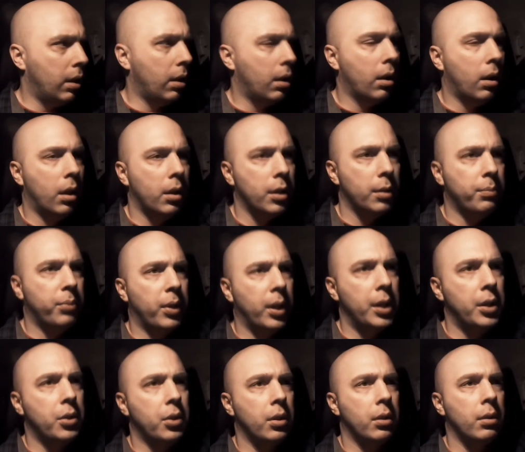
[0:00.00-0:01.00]

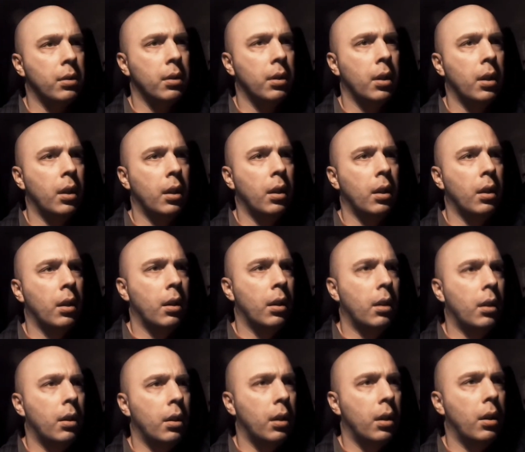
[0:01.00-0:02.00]
contemplation,
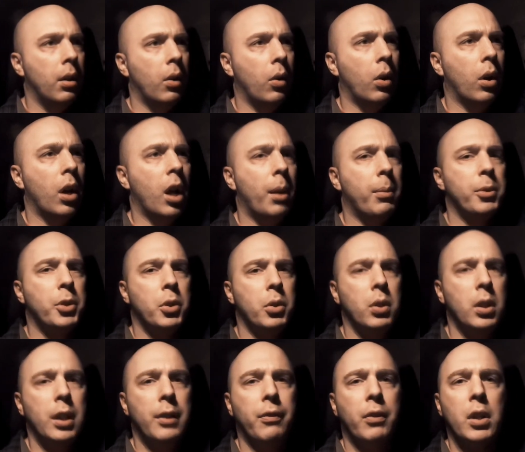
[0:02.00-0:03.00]
or an
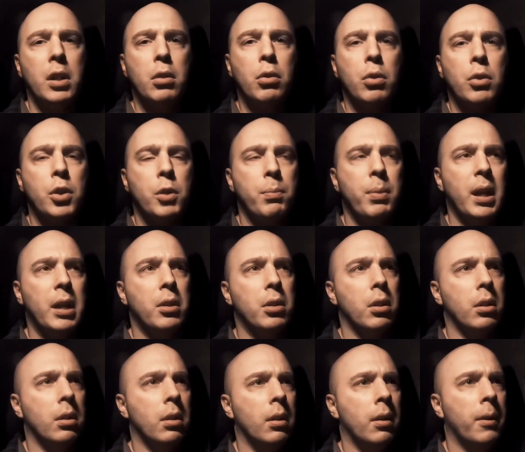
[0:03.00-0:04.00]
opportunity for
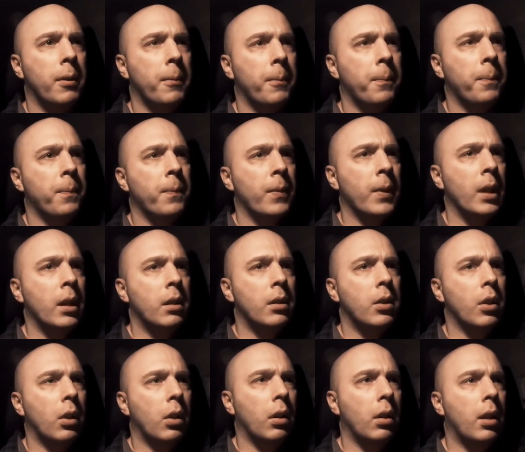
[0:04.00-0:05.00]
introspection,
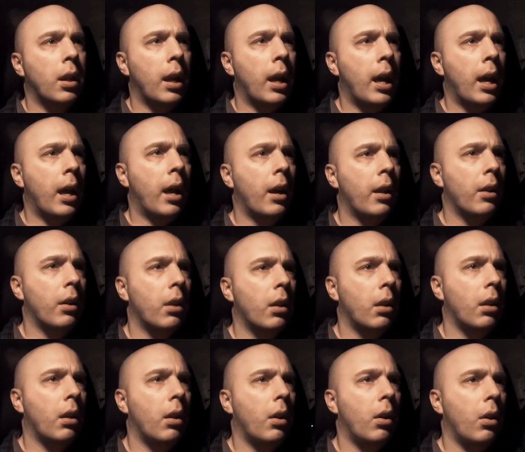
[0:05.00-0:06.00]
to look at
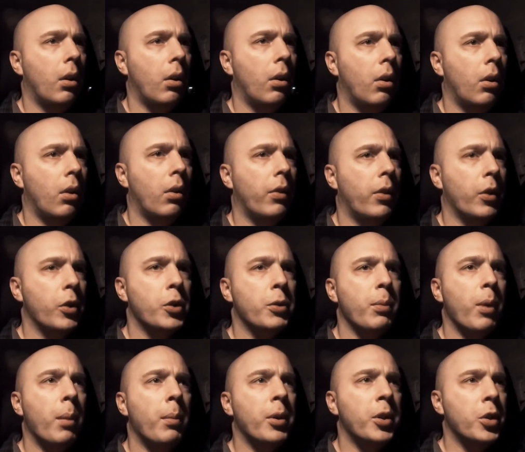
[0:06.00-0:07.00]
those
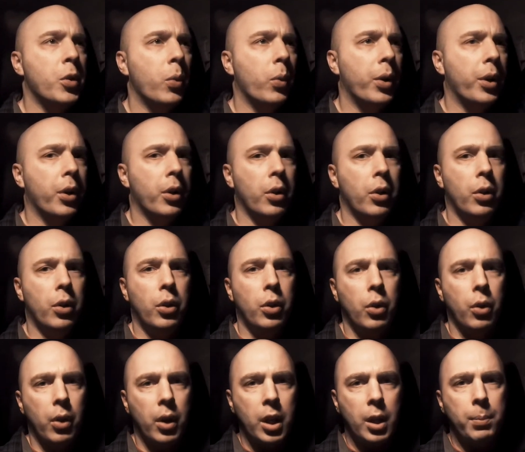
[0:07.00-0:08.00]
moments where
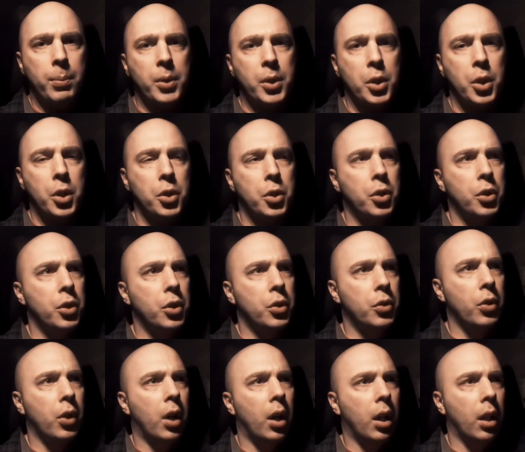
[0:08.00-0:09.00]
you're in a position to
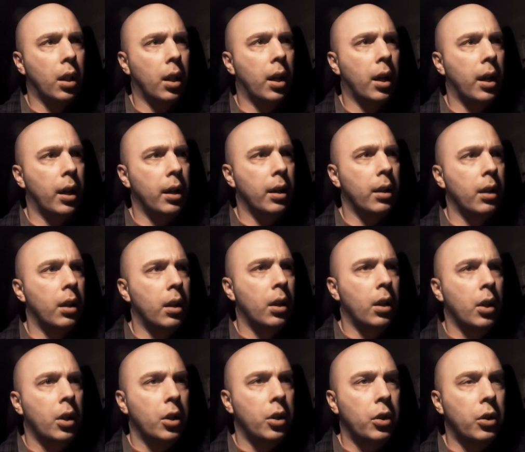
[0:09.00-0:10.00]
draw a line.
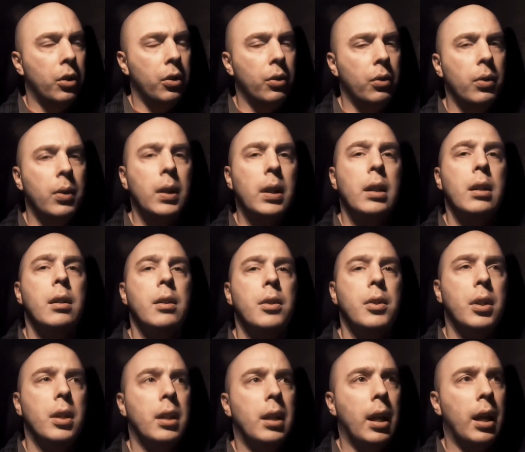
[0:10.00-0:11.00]
You need
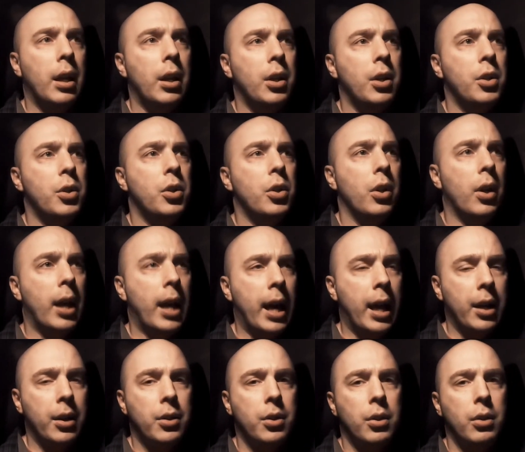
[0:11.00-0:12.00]
to gauge your
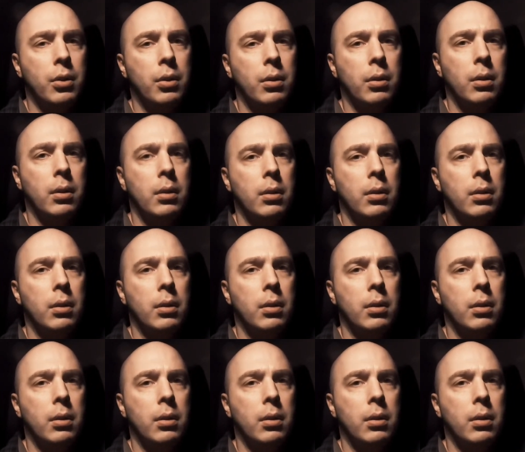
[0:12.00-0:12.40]
attitude.